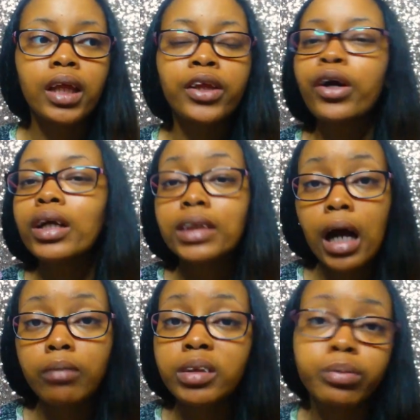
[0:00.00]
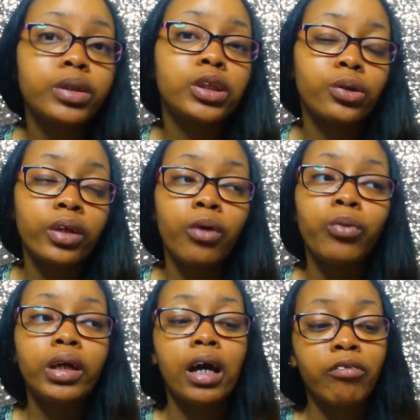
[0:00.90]
There are times I'm pretty sure that
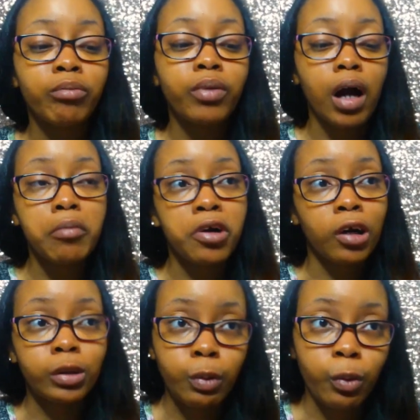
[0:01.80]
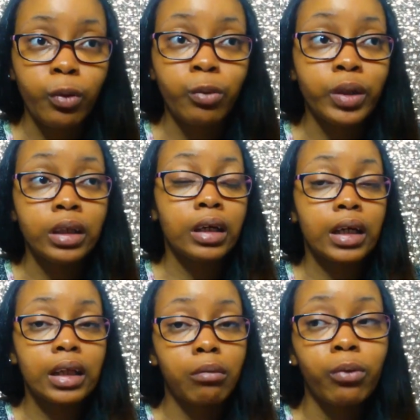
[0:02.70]
we have come across people where we
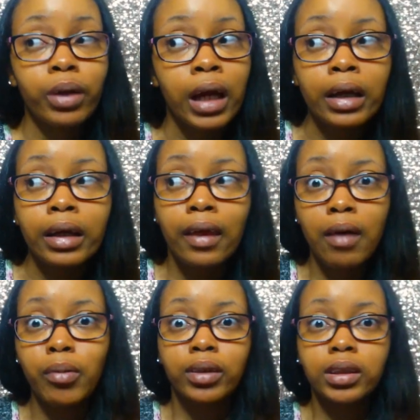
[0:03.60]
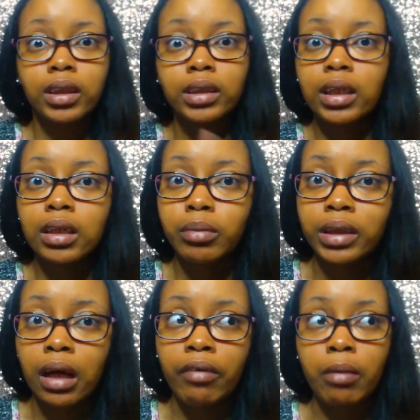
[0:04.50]
look at them and we're like, yeah, that person doesn't need to be
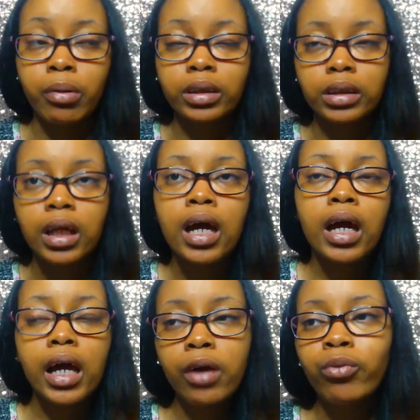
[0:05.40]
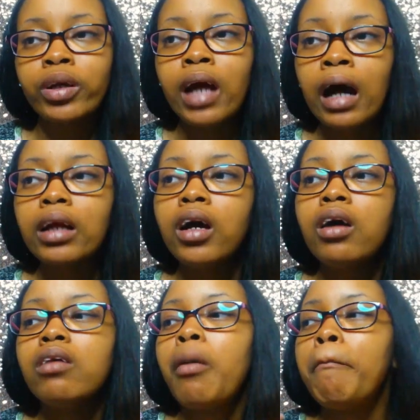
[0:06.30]
saved, that person. And we're not
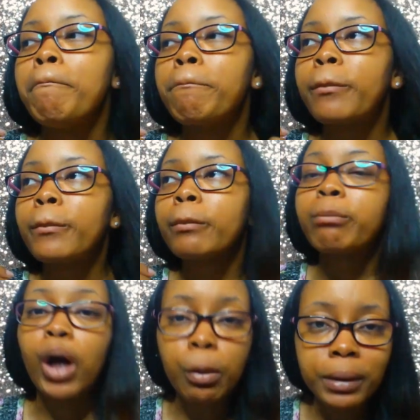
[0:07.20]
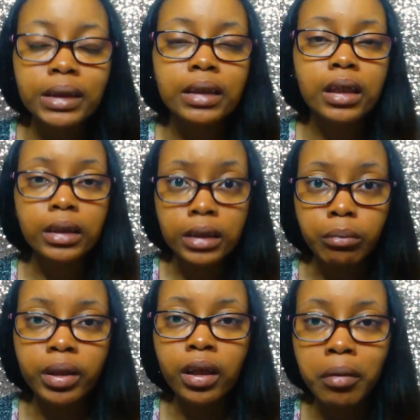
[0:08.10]
purposely
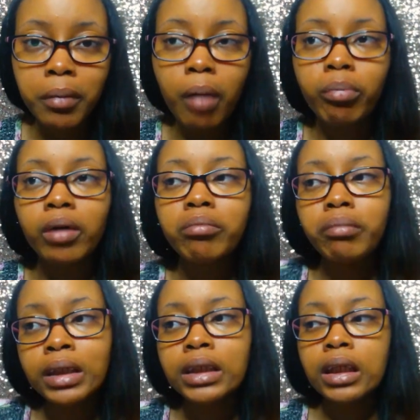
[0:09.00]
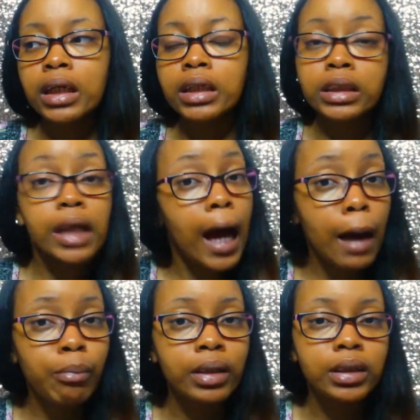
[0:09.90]
condemning them, but mentally it just
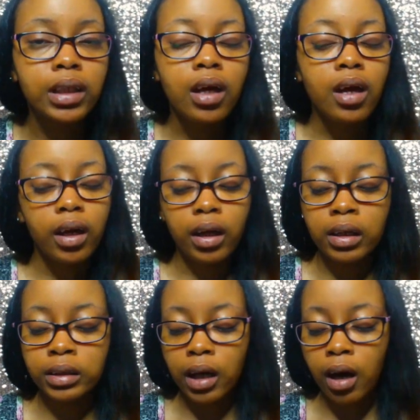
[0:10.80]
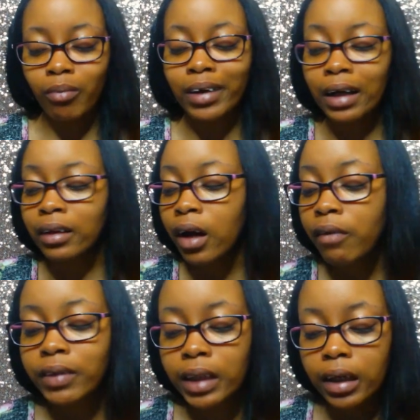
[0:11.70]
happens. And um, what I
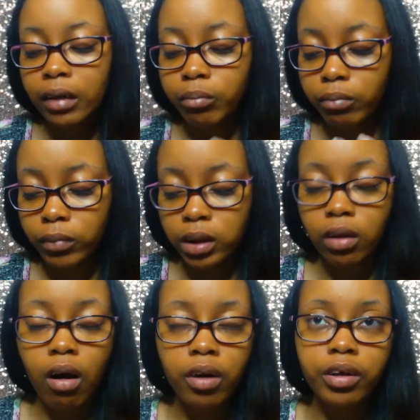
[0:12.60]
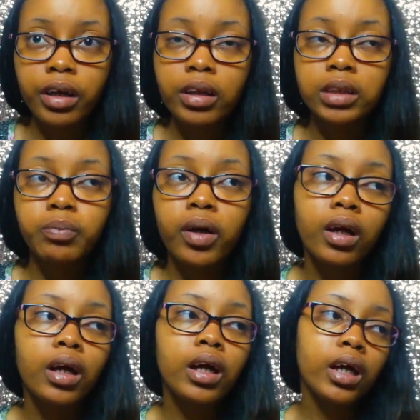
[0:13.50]
love is that Mister Carter here in this
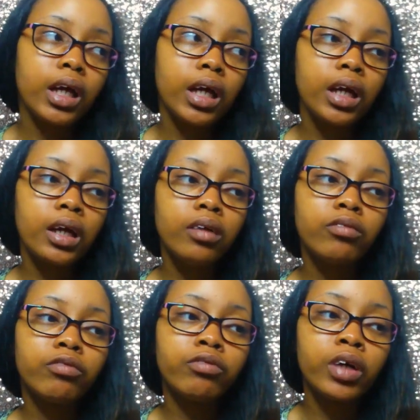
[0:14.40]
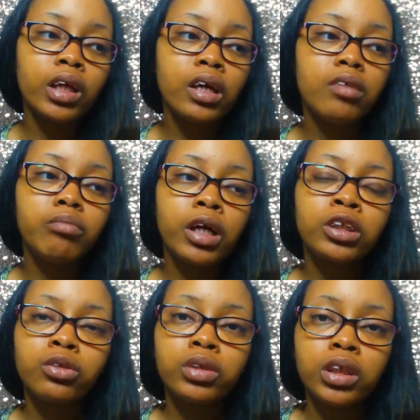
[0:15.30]
book, he really
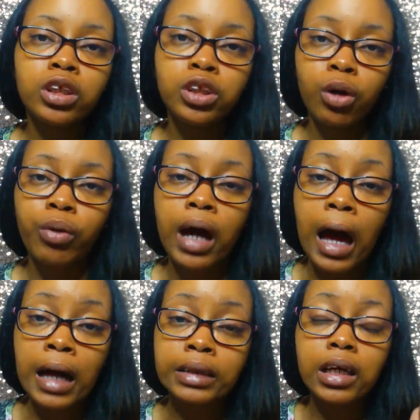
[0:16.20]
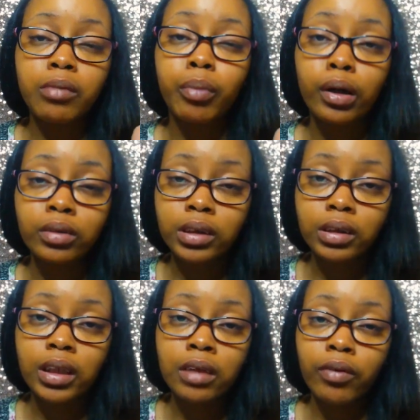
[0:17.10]
makes you see Jonah as a
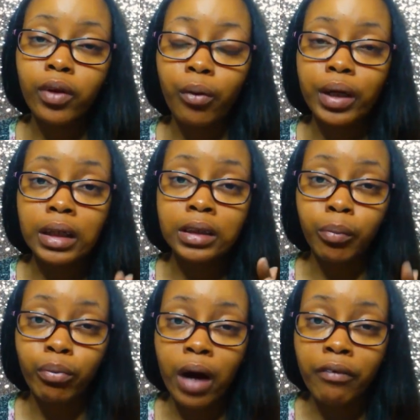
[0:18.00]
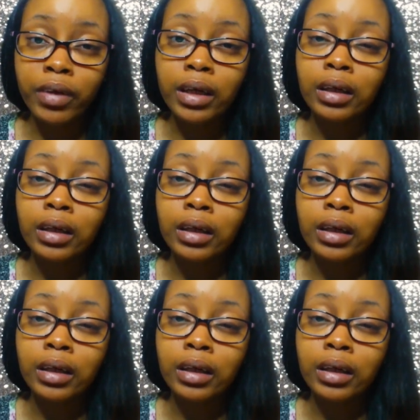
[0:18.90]
person, even though he is a prophet.